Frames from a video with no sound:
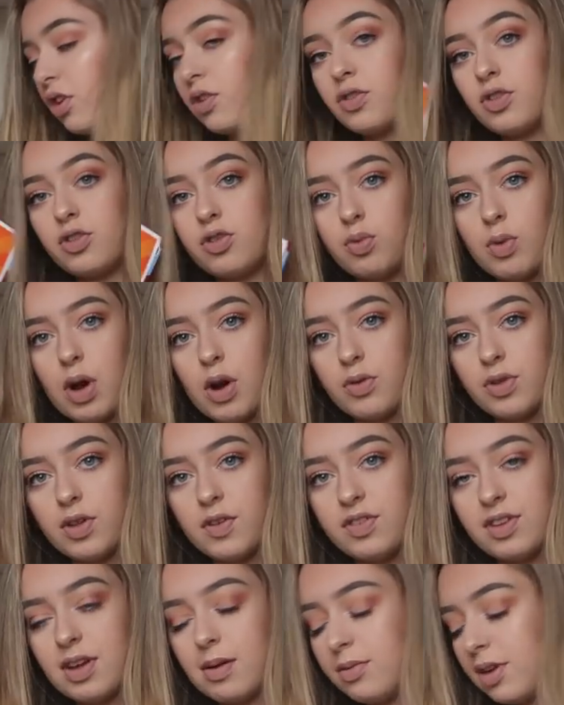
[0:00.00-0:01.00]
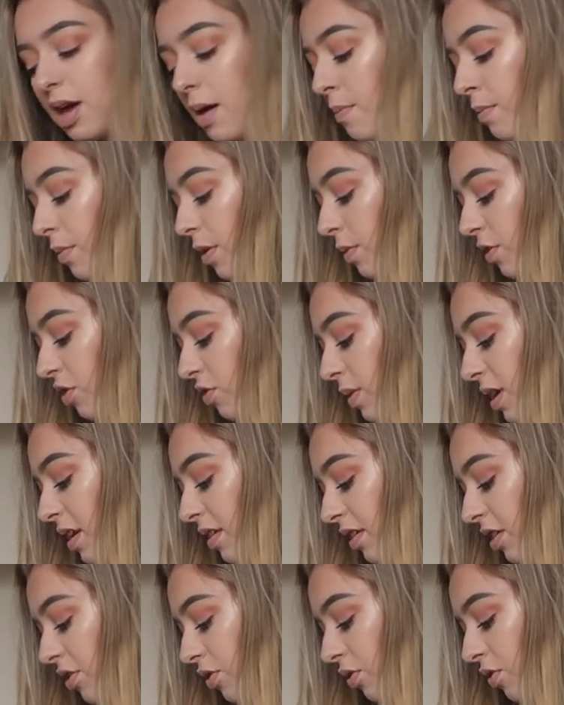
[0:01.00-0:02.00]
on the 12th of September, which
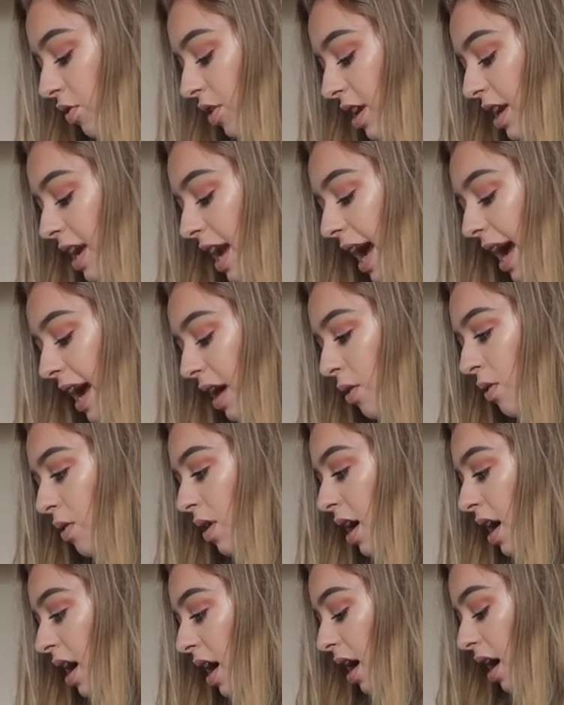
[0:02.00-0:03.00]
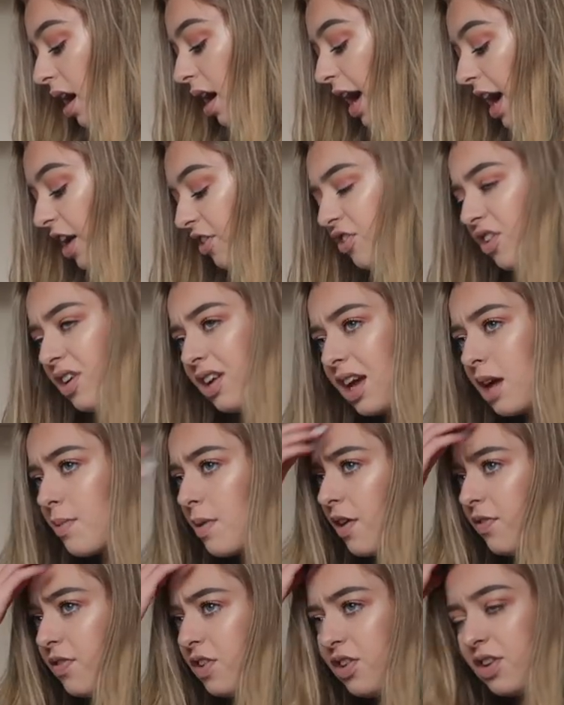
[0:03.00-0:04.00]
means it's already out. It actually only came
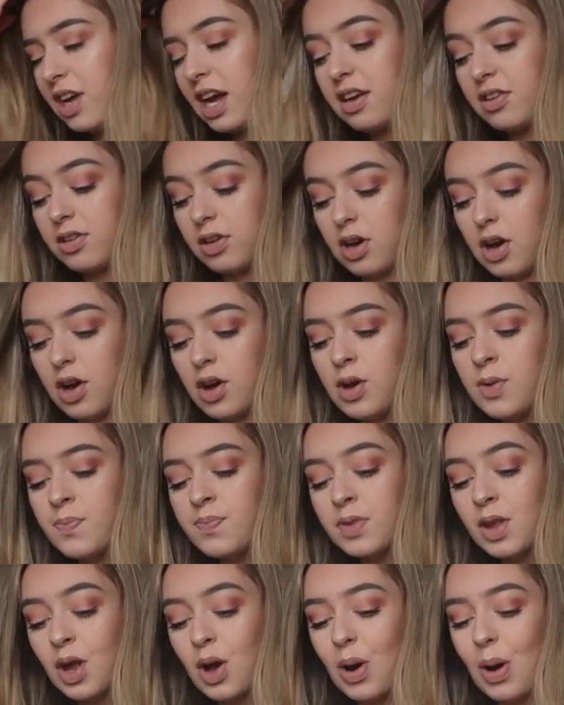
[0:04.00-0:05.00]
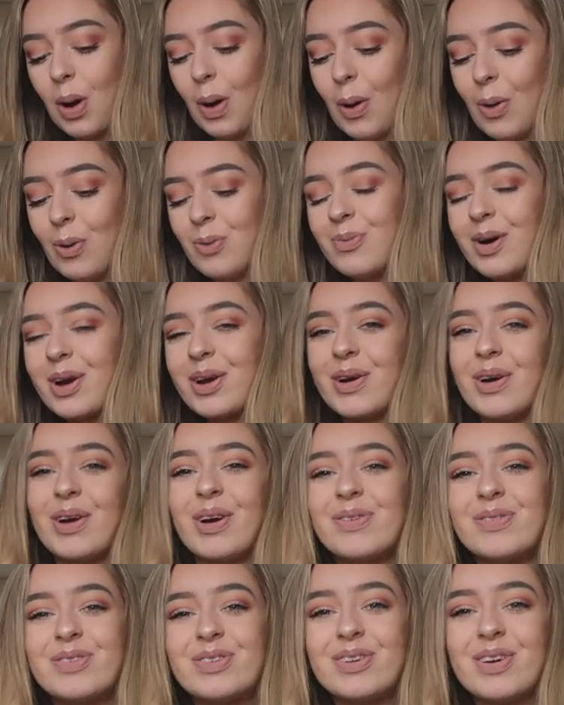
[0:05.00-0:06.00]
out a few days ago. Oh my
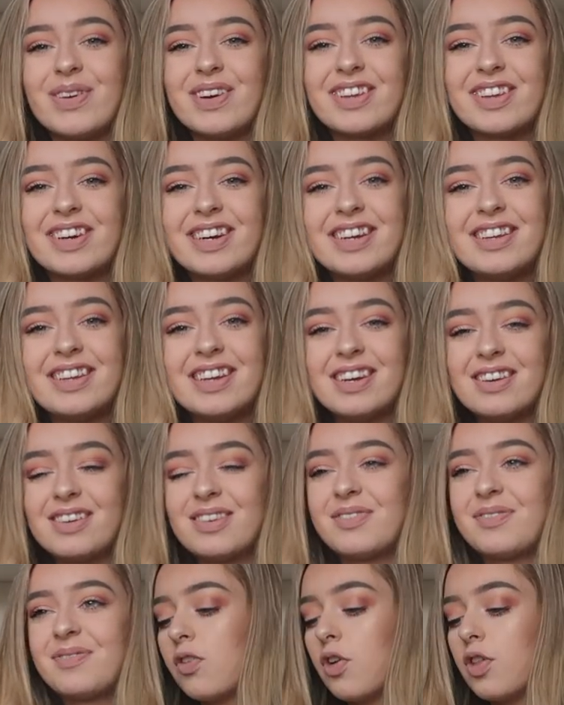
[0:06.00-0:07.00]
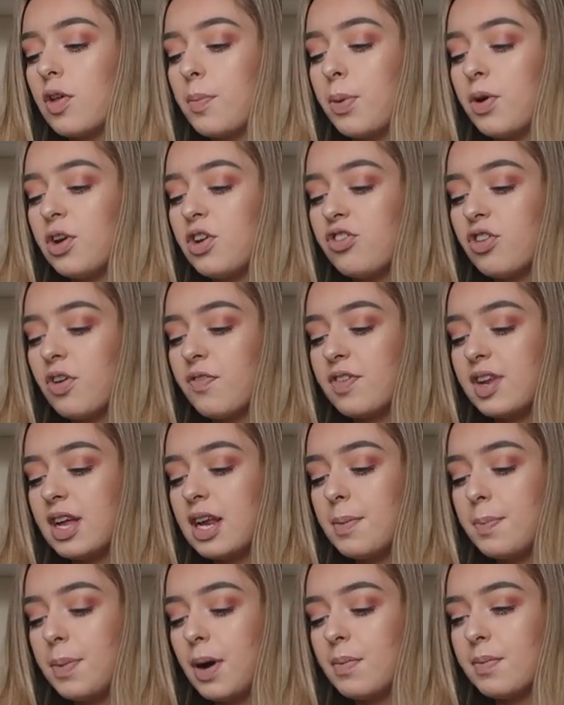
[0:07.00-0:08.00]
god, I'm so excited. I've got the Body Shop
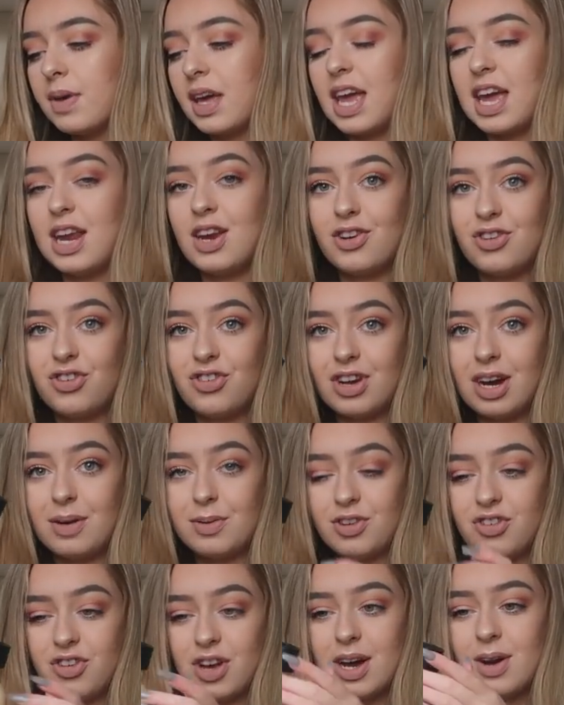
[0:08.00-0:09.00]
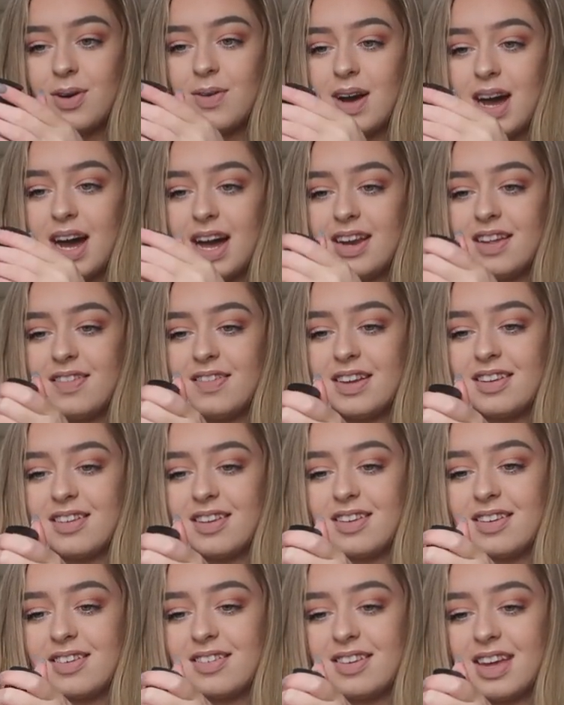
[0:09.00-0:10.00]
Vanilla Pumpkin Shower Gel, and this
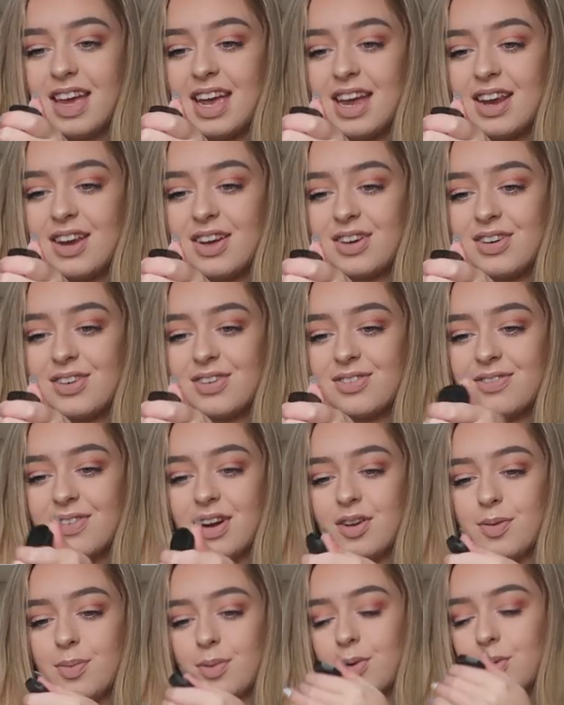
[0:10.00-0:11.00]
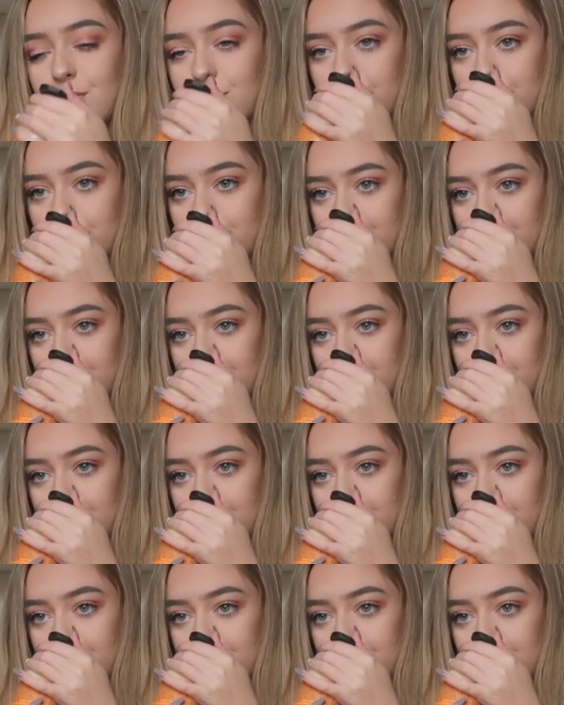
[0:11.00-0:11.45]
looks incredible.